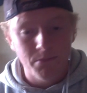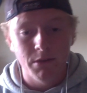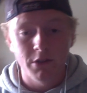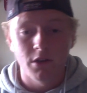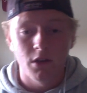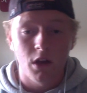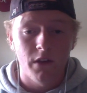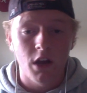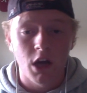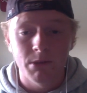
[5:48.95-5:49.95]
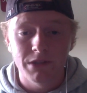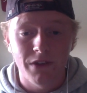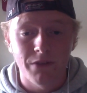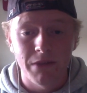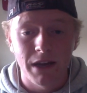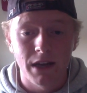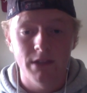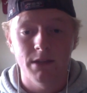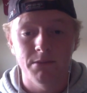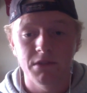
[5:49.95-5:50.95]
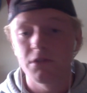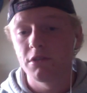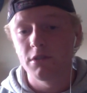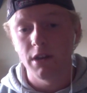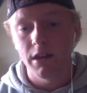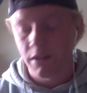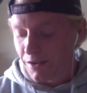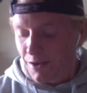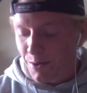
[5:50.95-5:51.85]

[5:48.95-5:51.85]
Be sure to look in the comments if I've made any substitutions or anything,